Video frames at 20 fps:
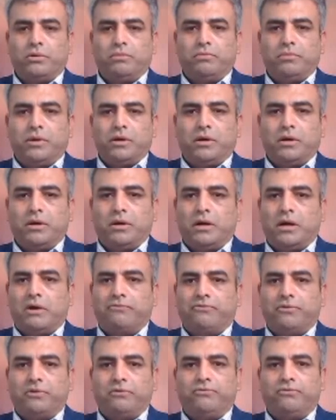
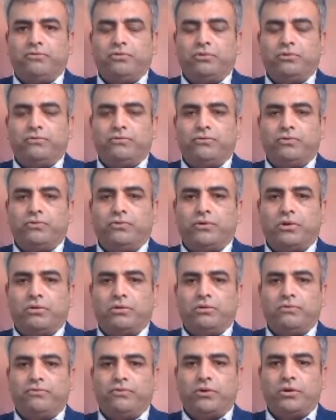after
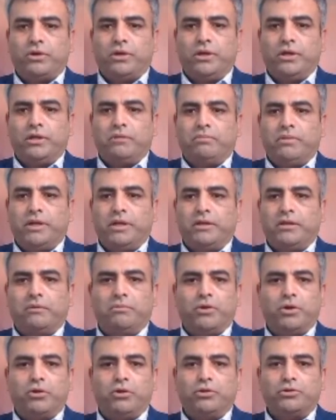4,040 is placed
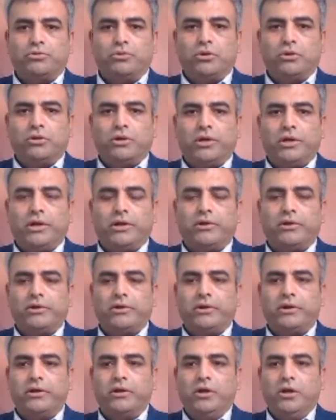somewhere close to around
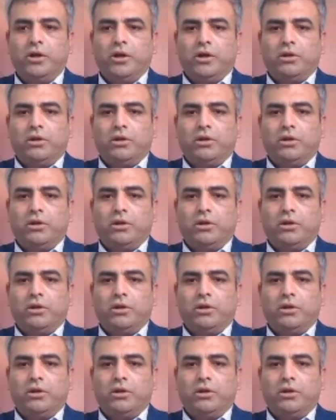3,800.